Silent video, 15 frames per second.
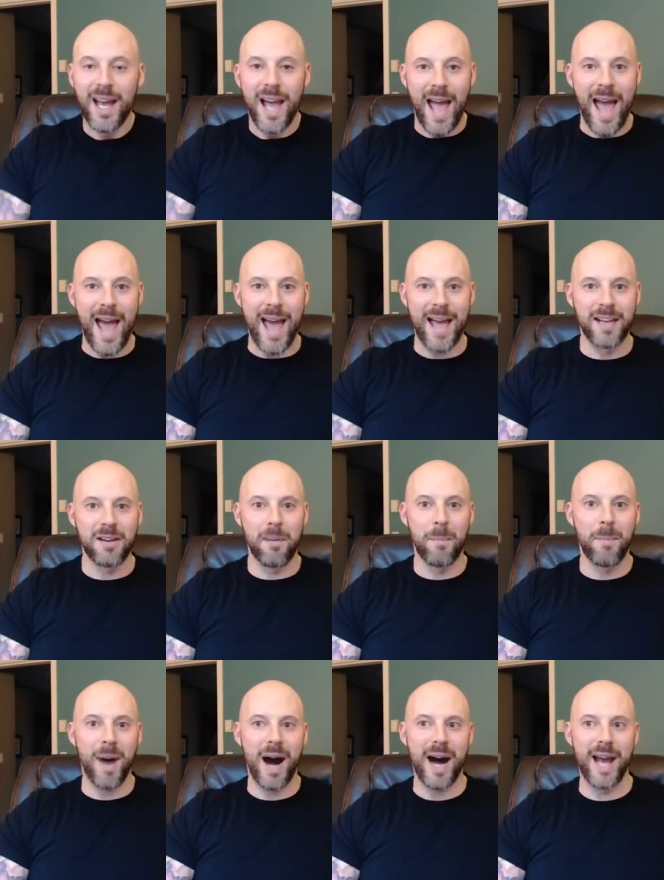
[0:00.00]
And
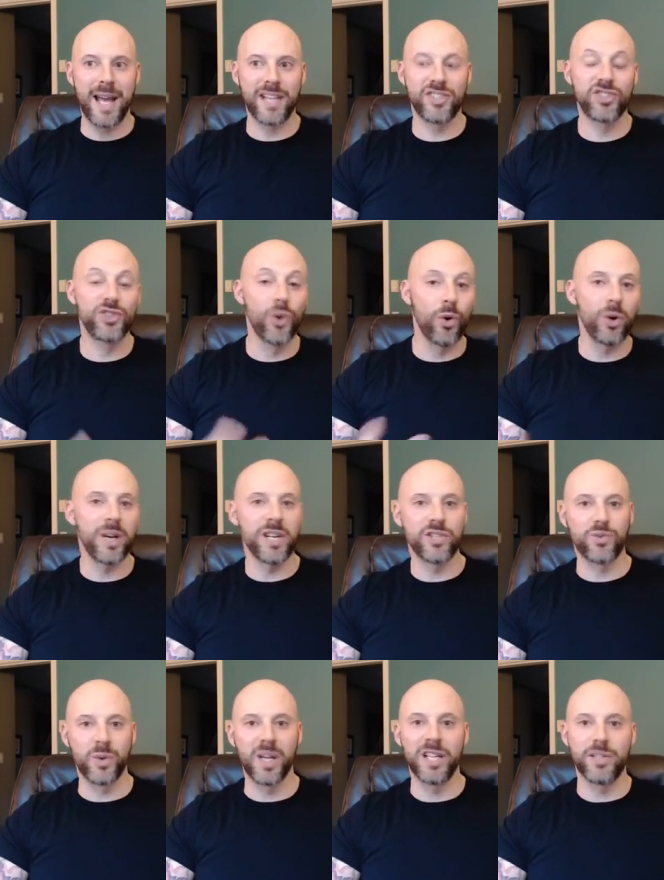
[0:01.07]
my story is
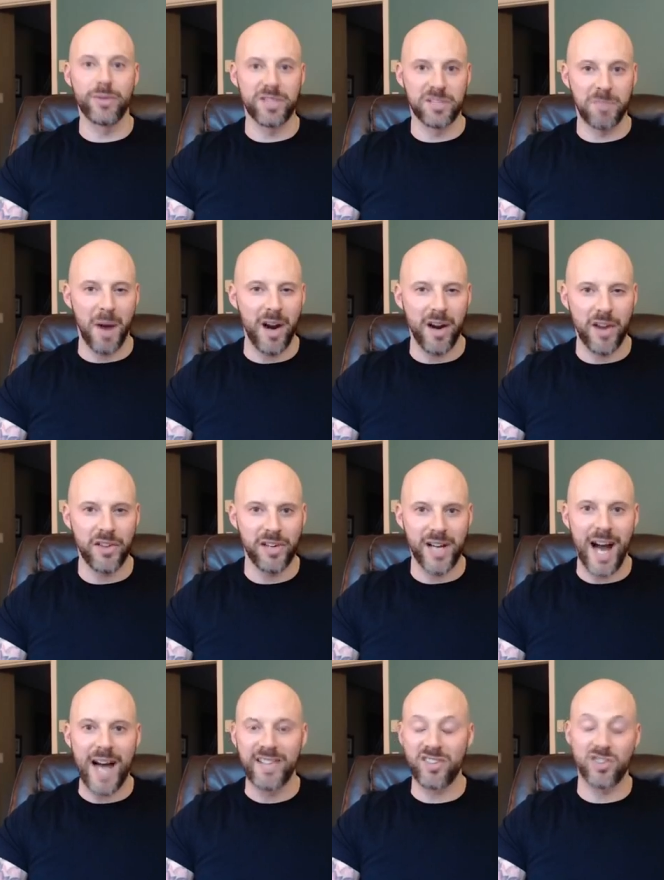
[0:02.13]
really to inspire other
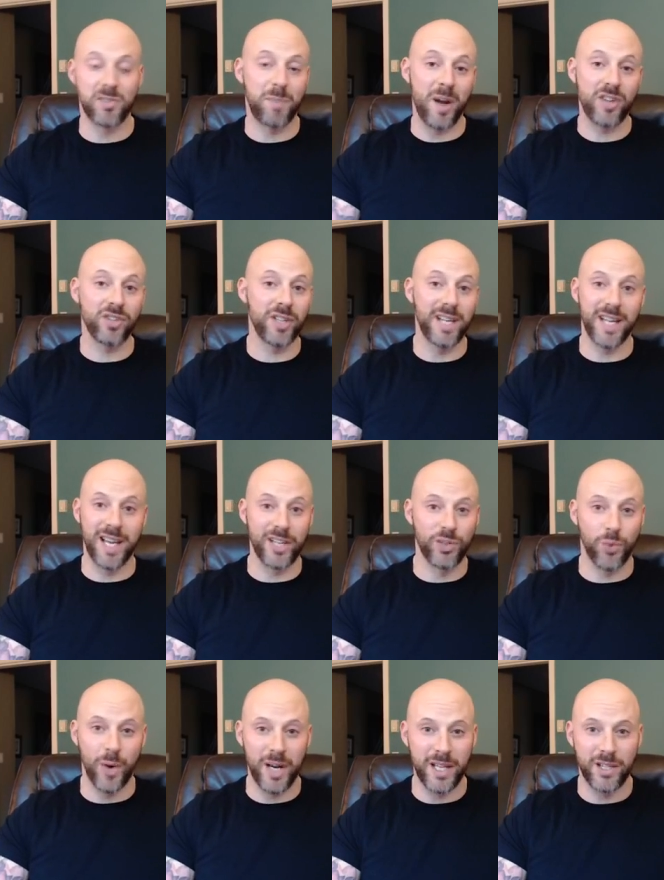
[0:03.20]
guys, especially in
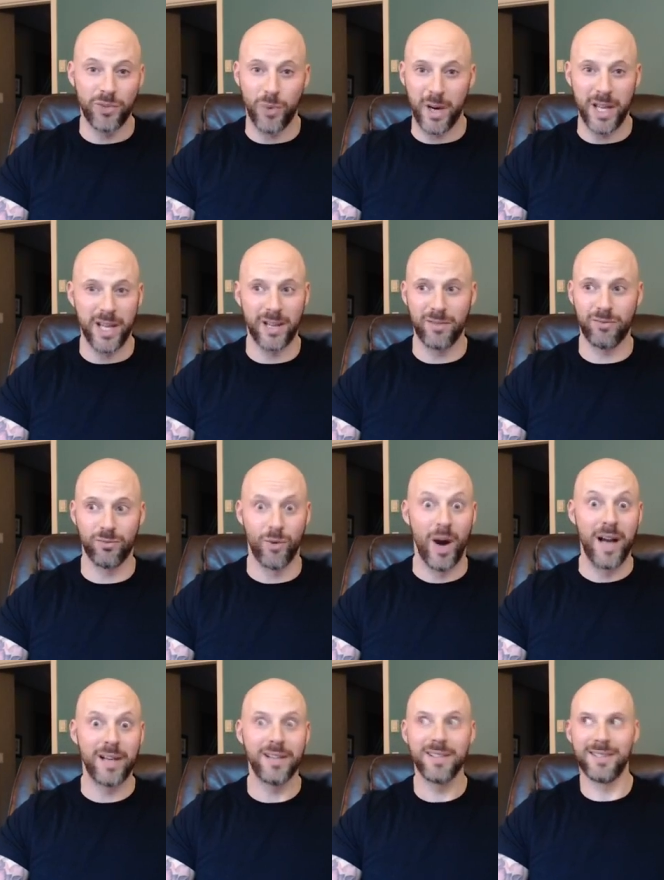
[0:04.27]

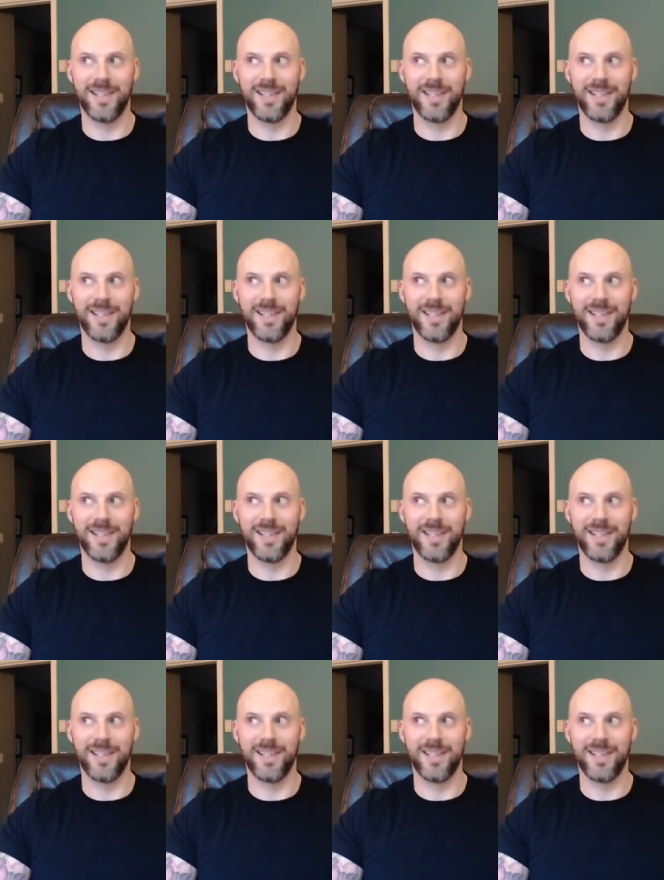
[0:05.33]
2021,